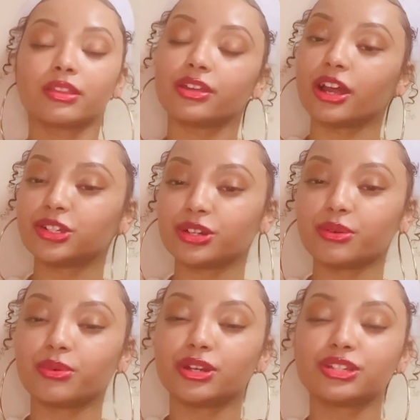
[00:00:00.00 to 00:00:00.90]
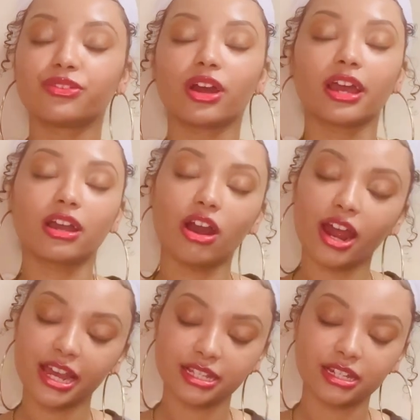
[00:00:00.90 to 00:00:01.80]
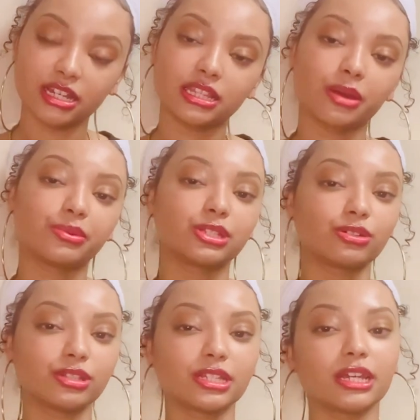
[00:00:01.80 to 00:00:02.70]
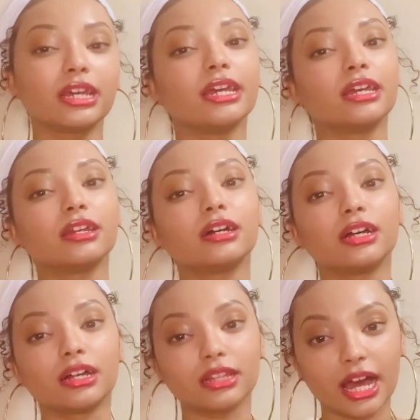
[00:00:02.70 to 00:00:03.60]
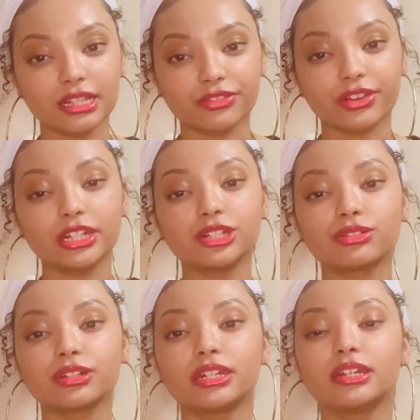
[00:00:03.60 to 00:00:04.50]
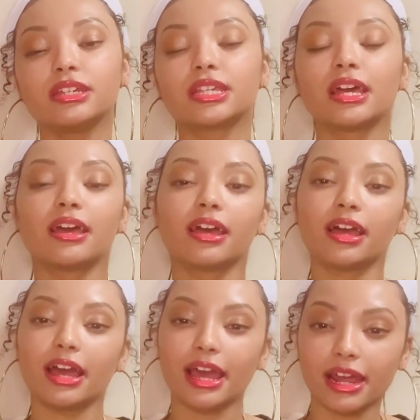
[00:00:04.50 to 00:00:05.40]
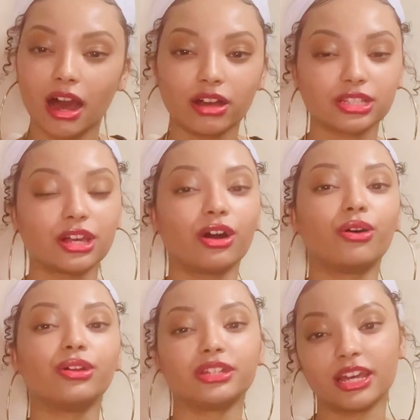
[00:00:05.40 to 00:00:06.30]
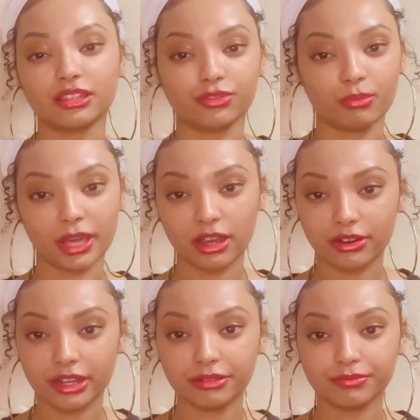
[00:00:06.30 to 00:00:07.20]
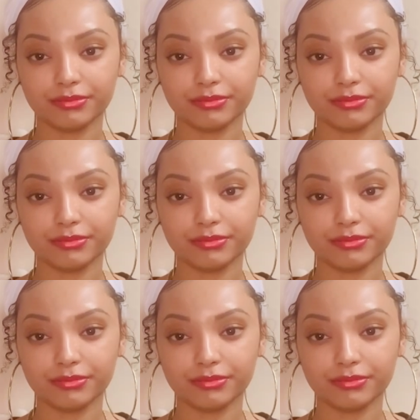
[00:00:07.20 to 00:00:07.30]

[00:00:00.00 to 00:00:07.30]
There are trigger warnings for a car accident that resulted in lots of injuries and also death of a parent.